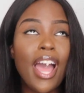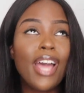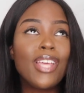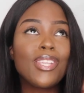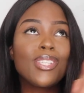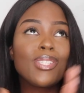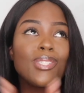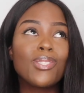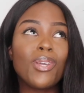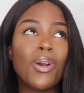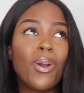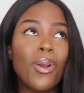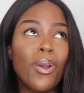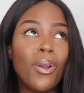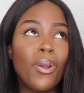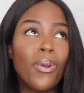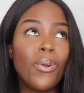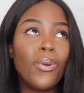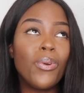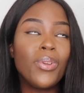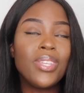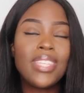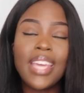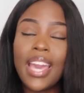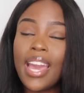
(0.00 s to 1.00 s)
So
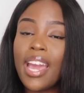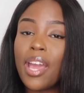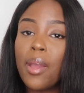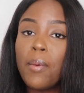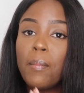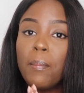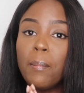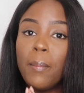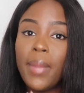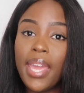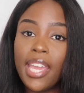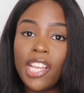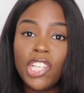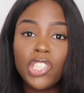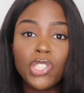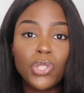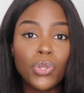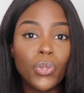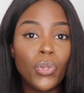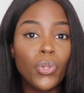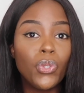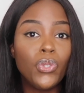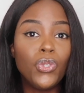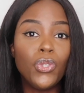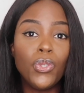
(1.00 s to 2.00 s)
yeah, make
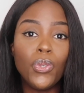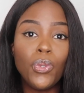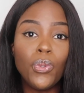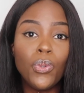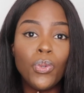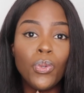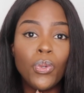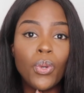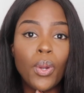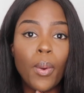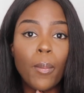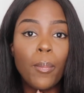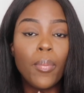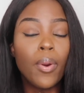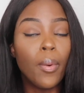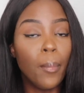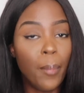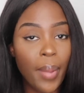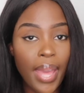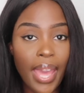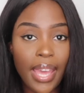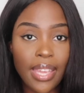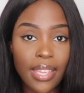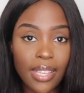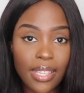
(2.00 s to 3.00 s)
sure you
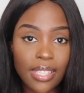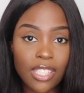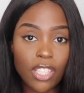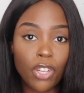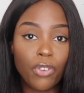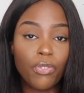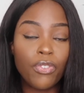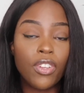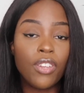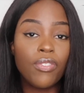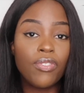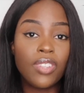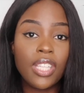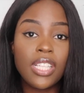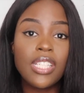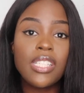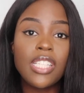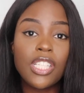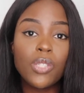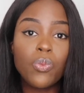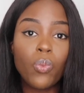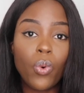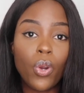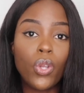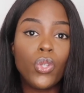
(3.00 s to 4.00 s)
prepare yourself. If this
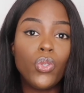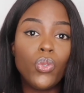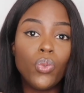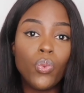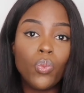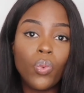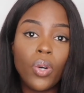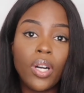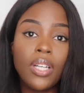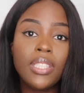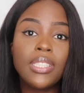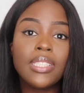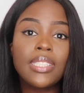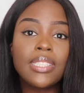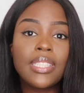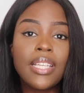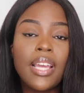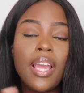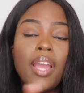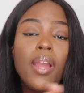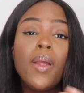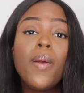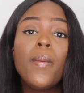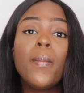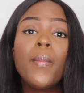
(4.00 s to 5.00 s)
is what you want,
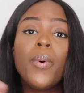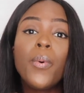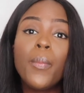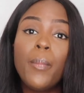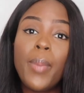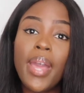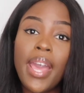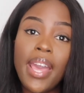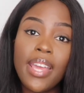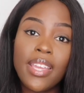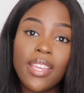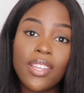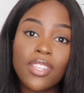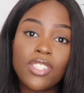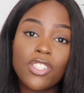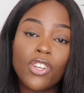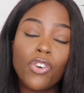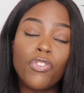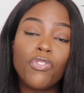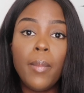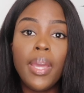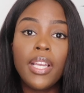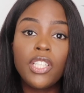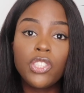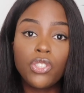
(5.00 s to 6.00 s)
prepare
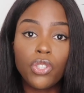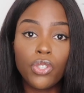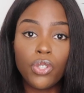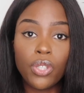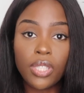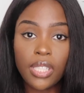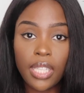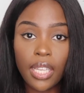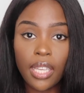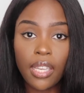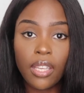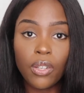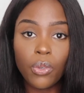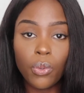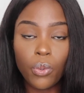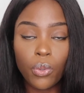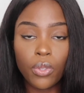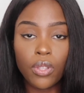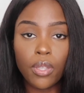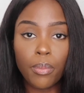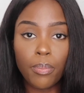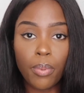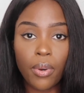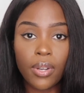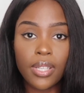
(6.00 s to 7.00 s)
yourself. Make sure you're ticking all
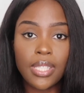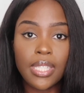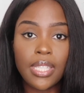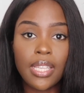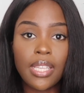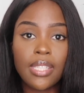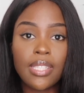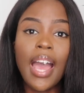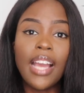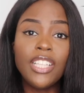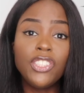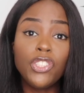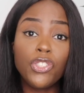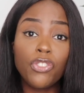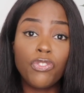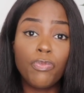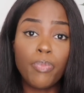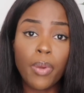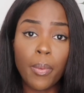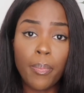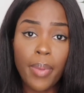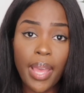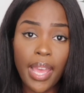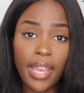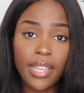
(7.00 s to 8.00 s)
the boxes and you've
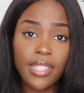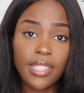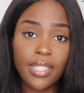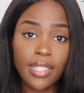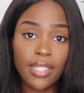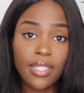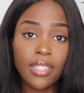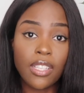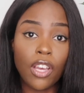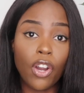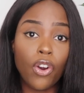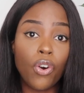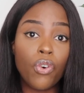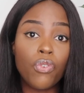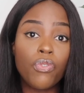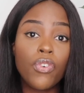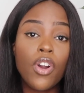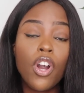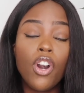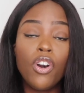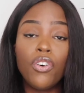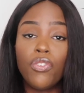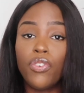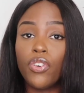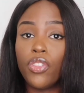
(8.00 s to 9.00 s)
prepared yourself
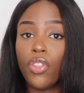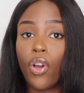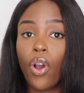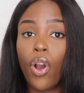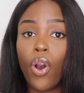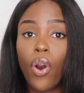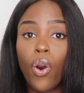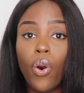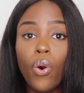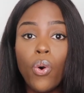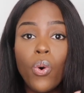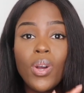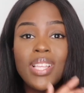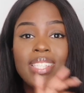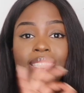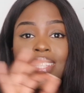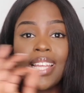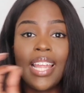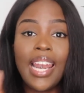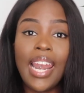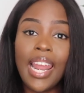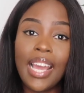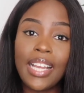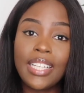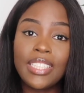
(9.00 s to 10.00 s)
for the whole
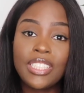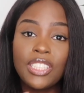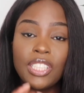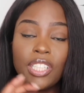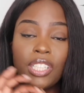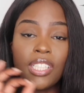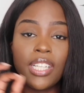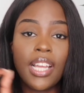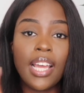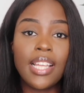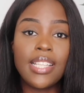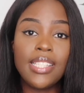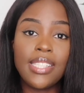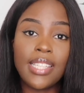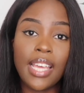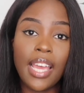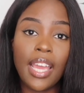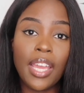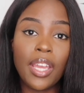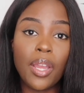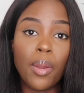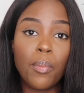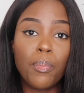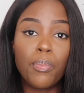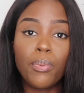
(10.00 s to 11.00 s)
selection
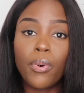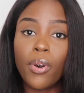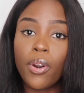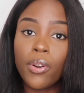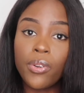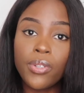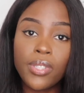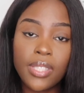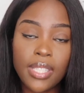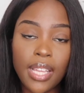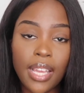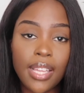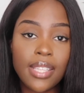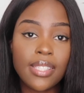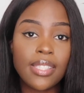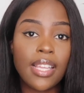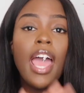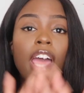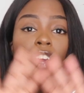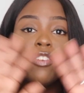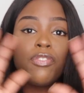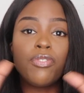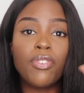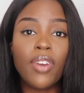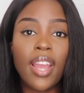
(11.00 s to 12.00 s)
day process
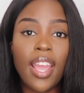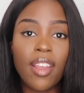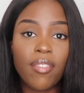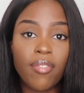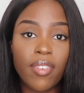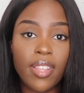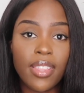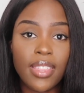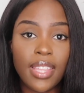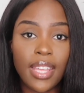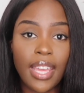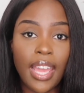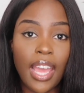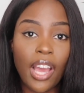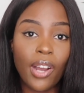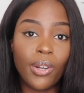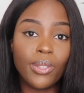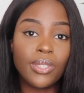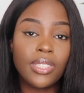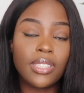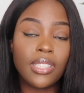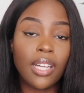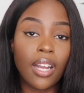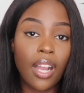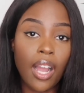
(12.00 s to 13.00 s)
and for everything
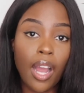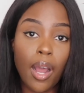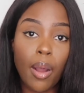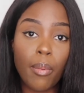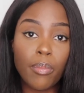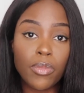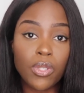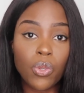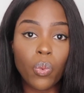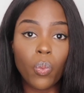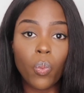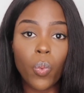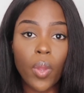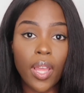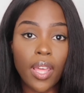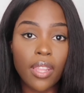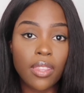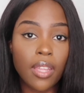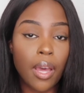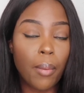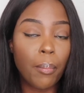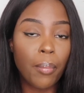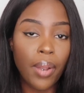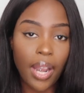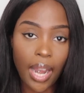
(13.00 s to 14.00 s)
else that comes with
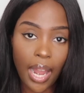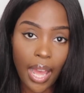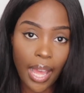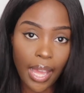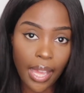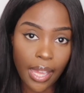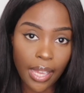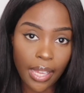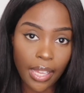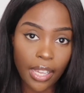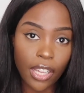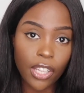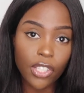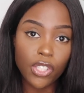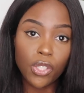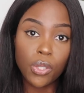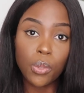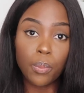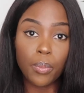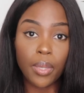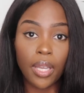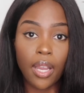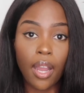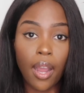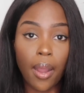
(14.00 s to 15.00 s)
applying
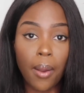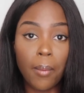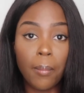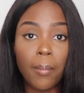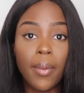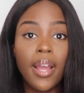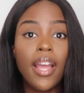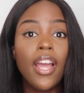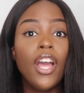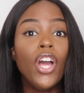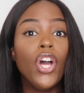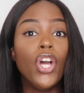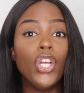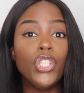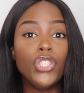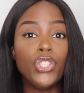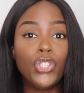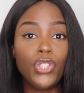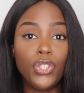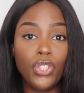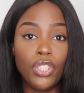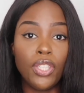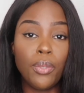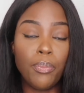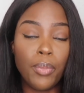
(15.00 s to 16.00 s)
to become a
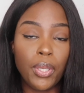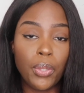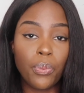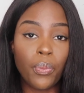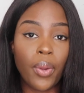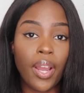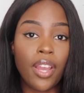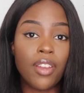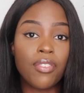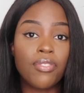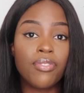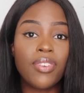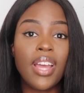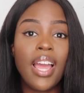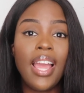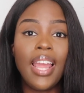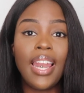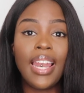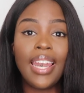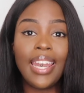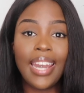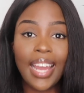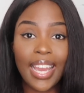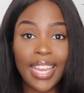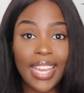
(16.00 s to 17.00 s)
student midwife.
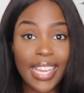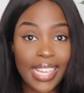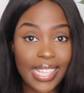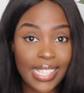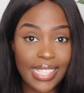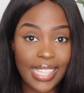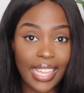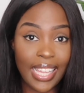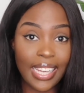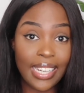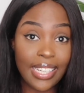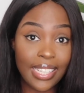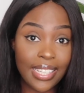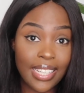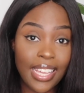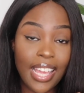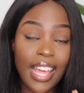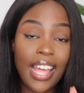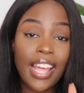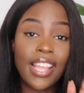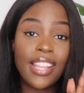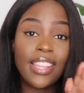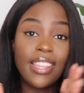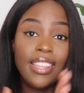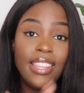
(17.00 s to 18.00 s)
Like I said,
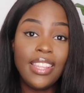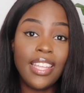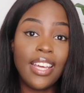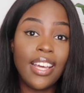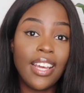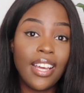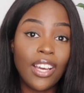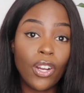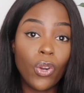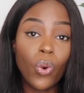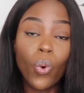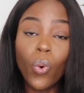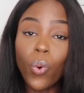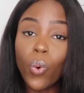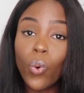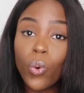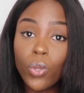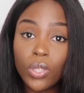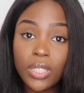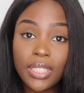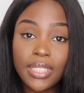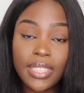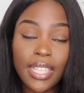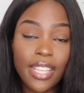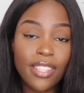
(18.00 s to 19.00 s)
the
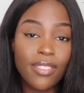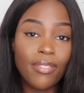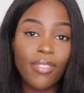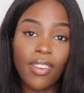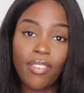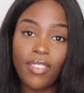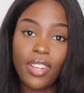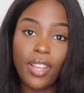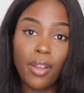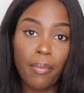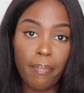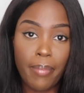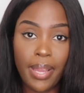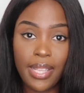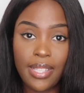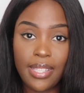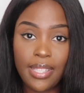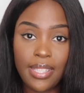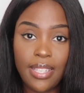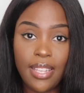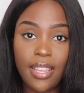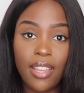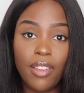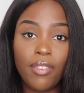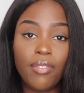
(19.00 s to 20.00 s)
course is very
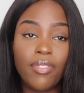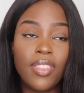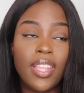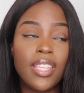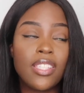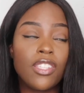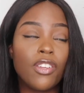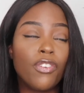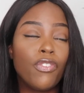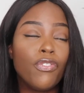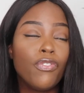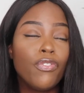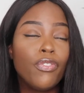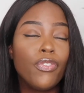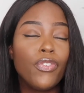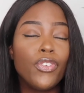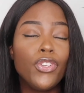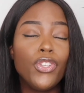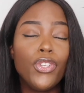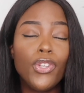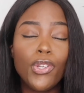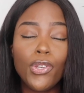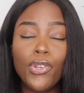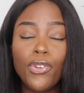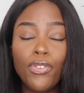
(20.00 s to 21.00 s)
competitive. There's a
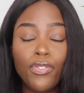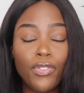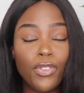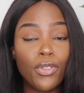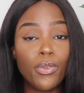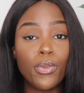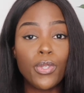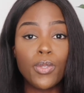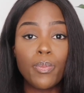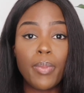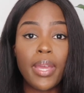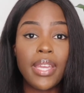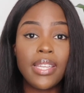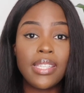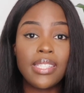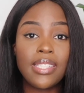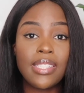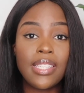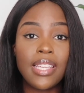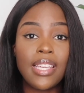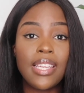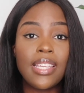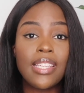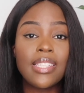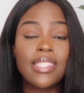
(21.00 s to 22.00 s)
few
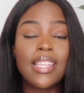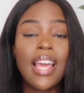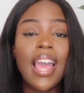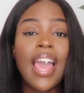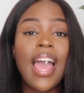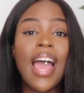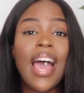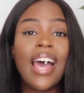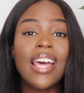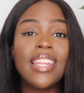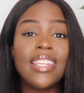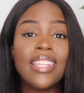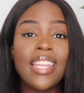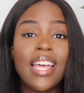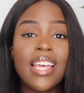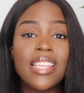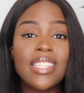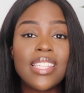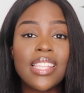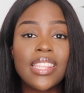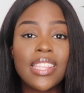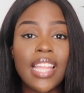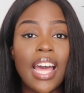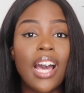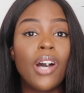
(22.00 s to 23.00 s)
spaces and
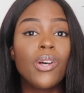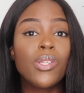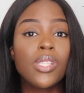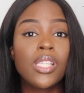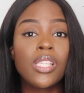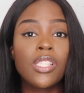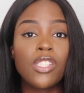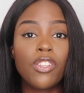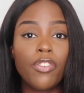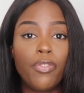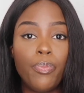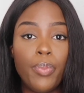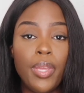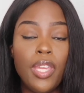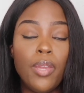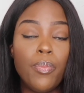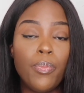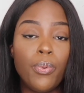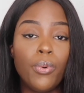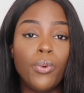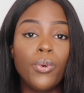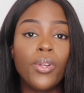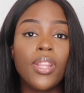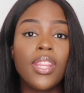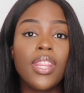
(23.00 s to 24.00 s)
there's thousands of
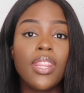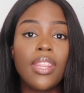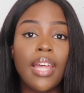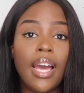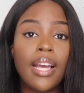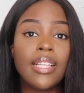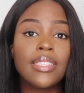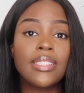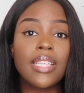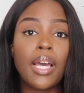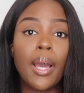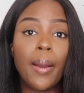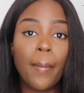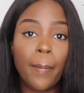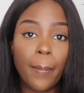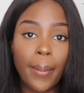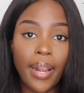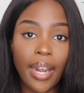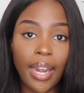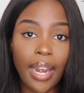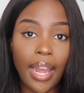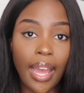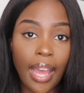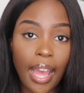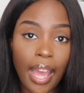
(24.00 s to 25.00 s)
people that
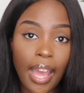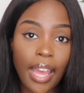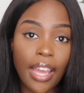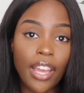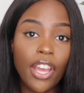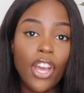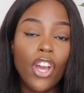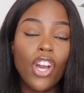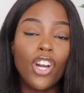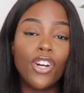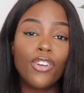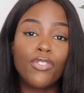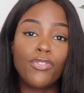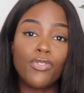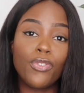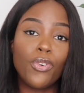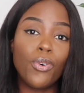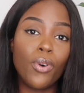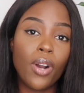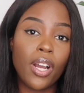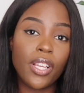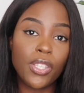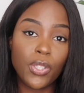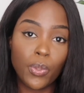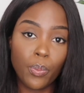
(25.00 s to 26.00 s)
apply
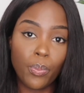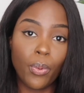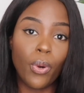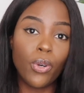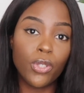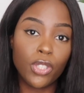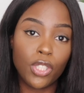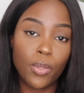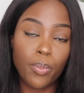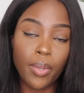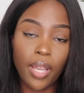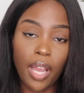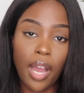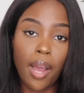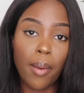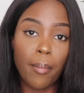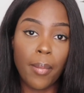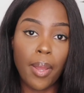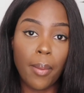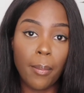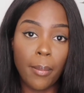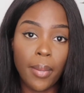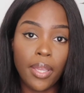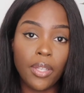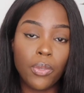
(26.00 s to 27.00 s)
for a spot to become
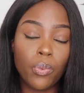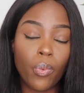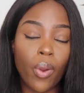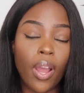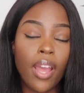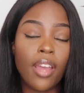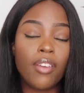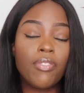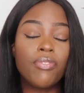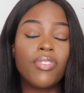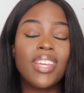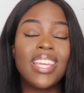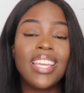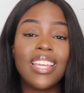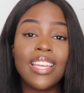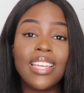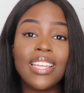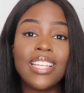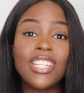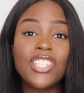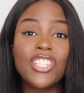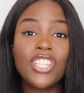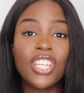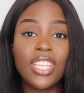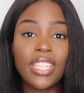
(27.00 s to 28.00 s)
a midwife
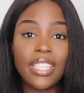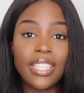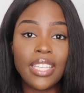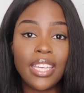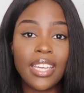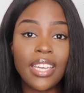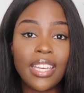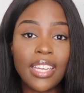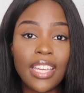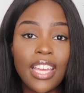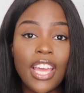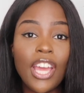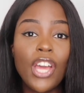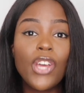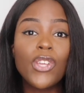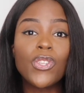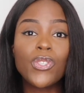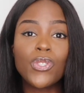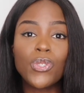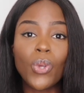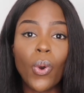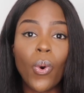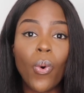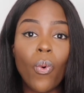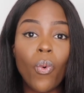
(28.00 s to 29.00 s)
each year.
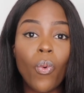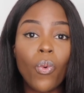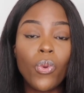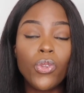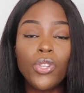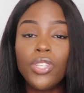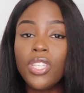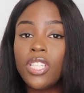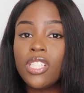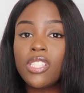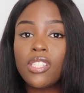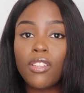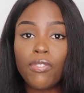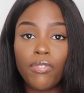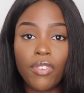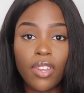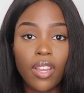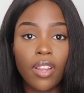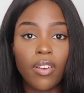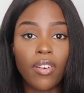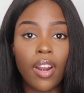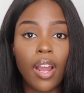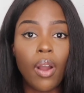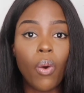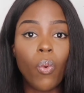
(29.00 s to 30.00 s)
So you need to
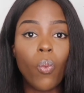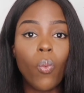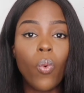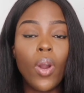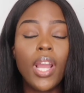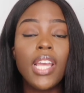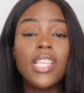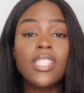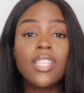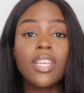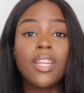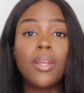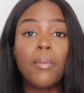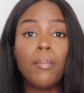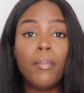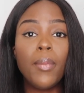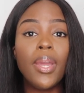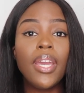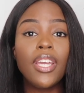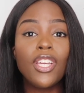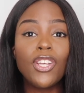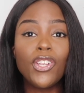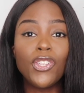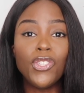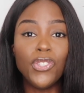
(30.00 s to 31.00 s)
figure out what is going to
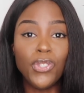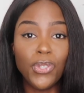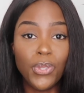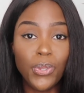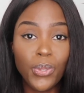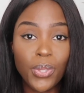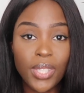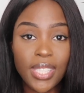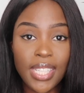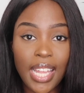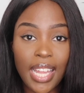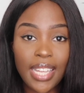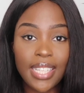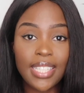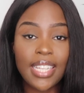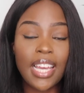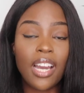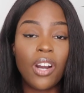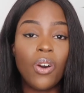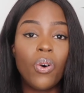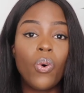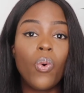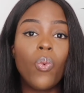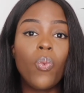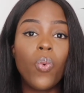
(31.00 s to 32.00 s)
make you stand
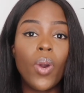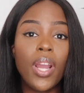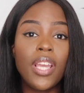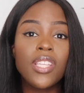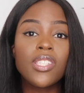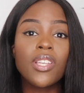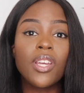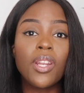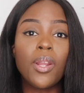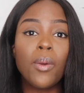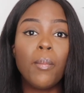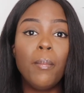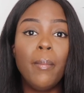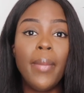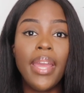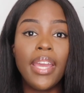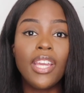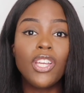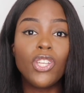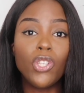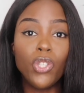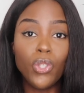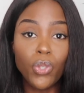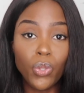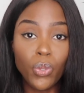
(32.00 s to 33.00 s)
out, what is going to
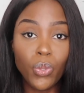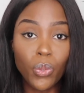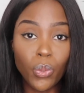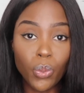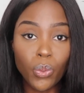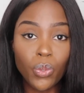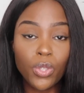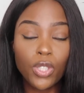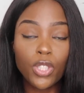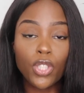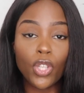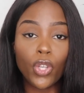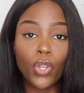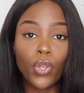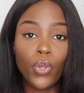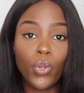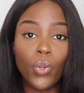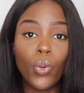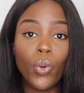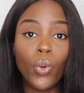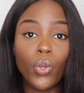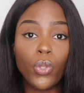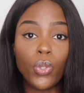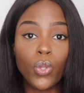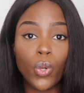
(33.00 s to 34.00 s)
make you
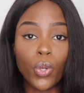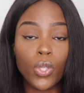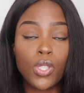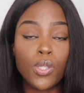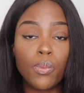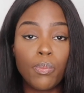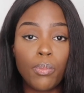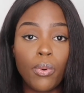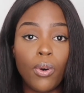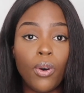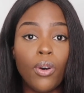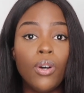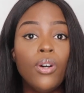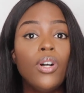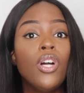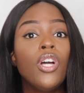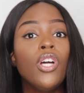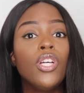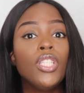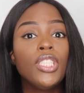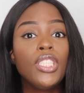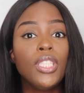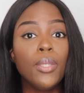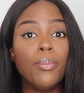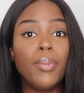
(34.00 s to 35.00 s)
secure your spot
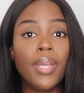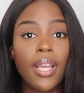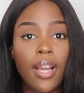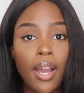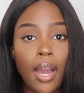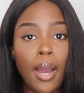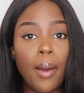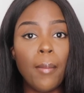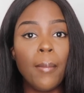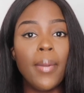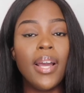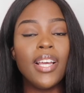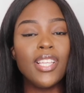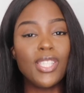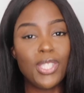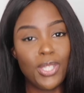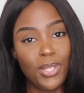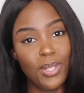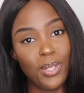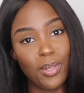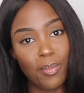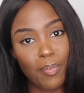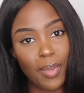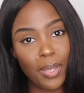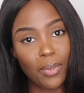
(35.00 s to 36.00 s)
to become a
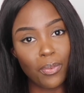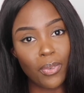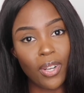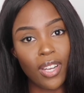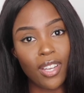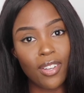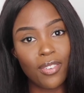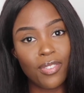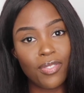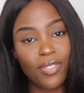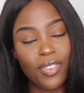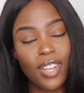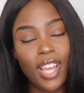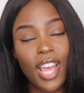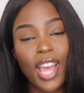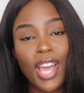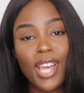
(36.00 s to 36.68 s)
senior midwife.